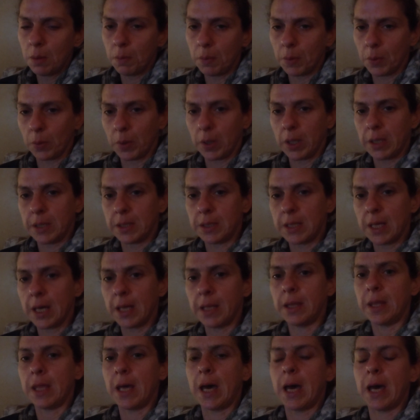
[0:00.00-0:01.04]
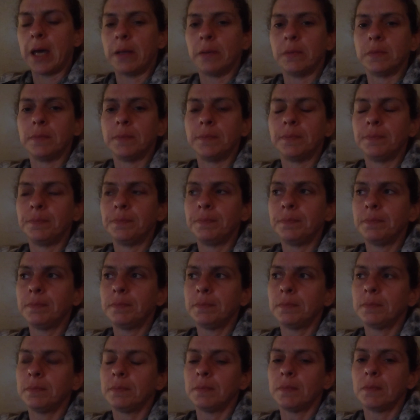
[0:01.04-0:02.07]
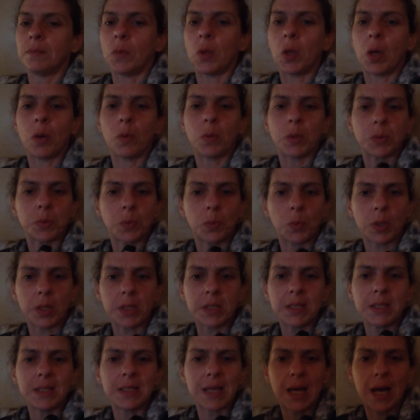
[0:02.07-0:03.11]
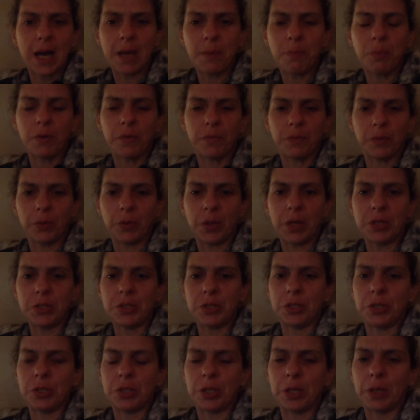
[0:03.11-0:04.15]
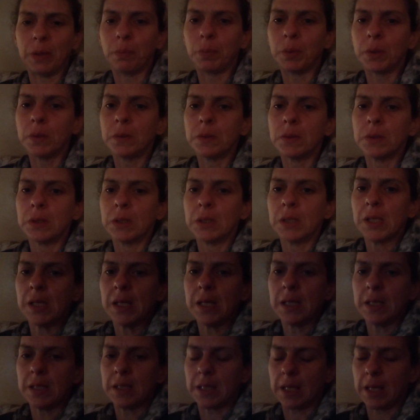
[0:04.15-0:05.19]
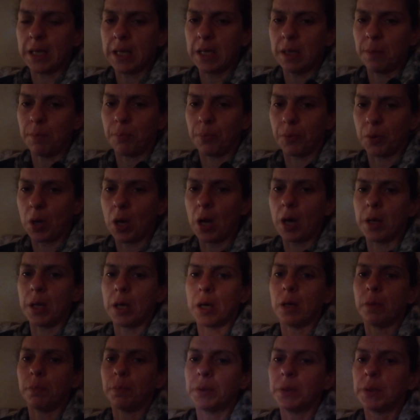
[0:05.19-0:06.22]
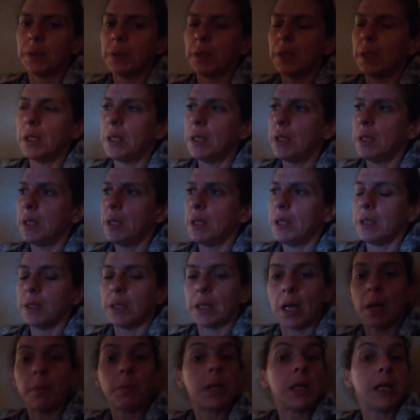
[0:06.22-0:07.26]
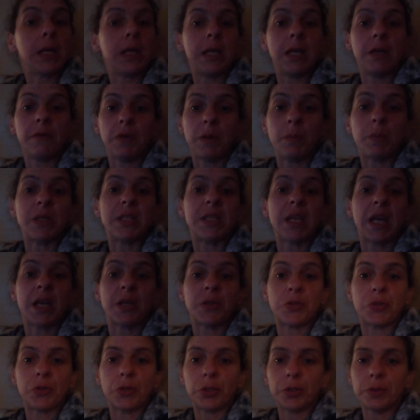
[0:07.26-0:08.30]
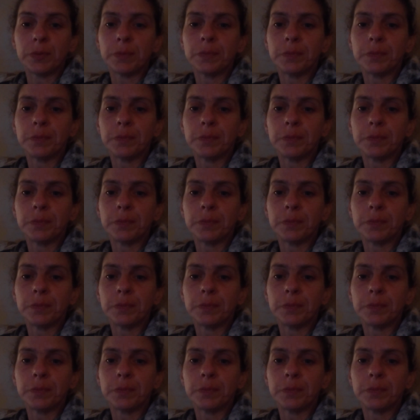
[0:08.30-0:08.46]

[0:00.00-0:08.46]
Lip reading: But when he said that, there was one type of relationship that he brought up that I'm going to give him his answer.